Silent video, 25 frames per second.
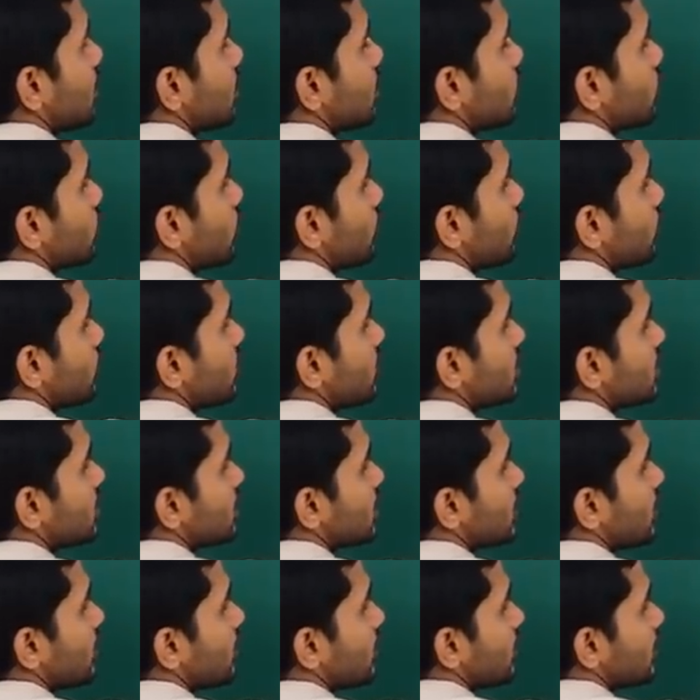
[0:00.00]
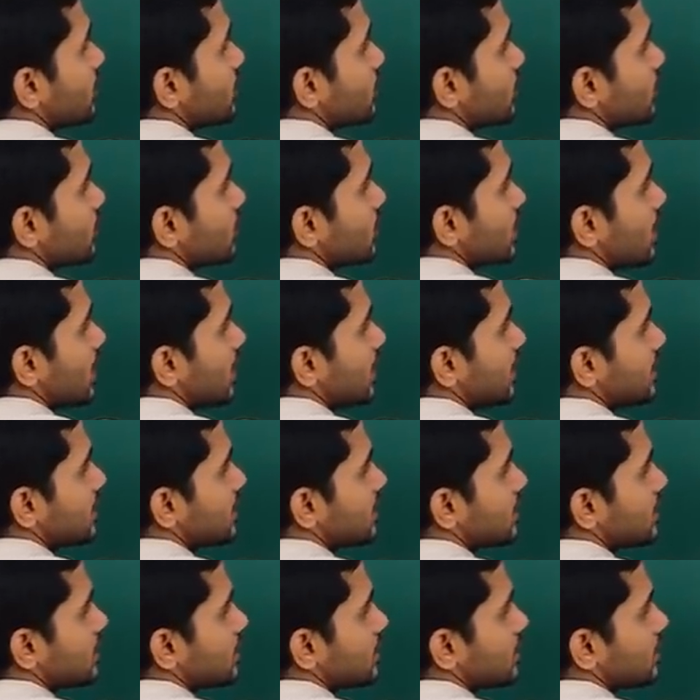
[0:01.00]
So, if this surface of the
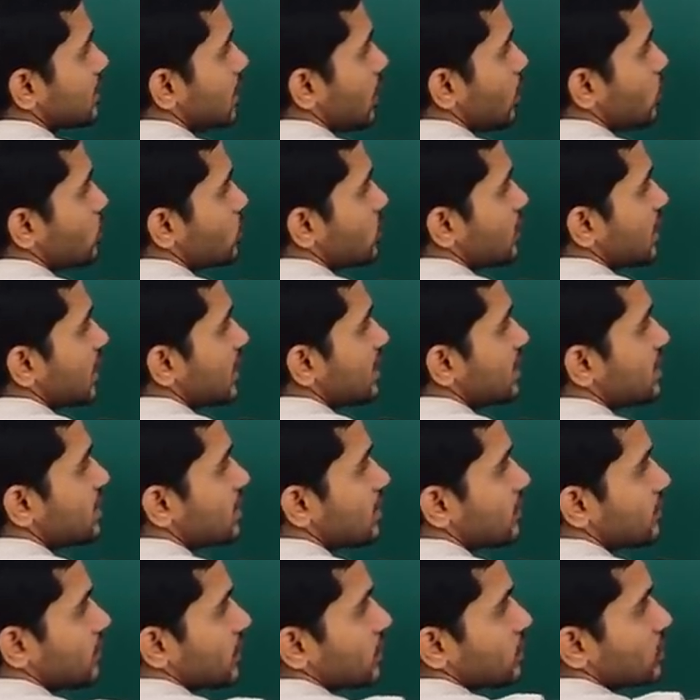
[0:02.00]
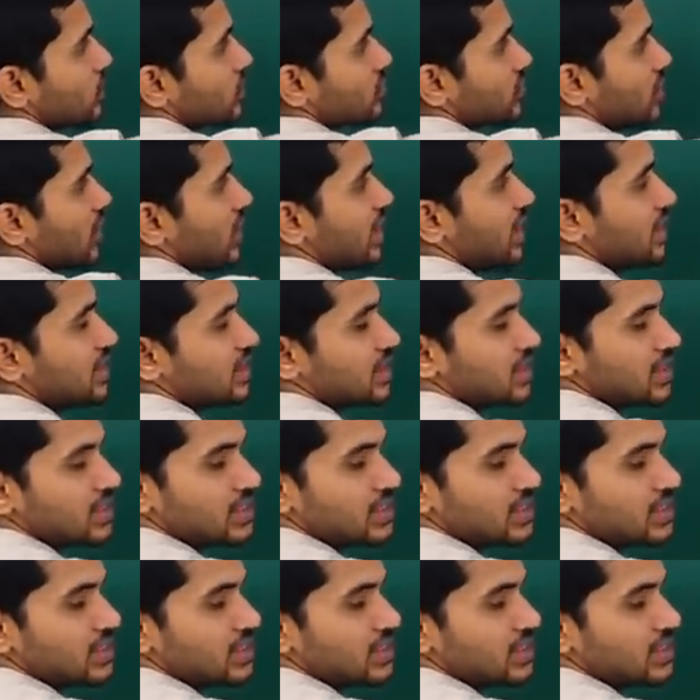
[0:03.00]
lens, the outside surface of the lens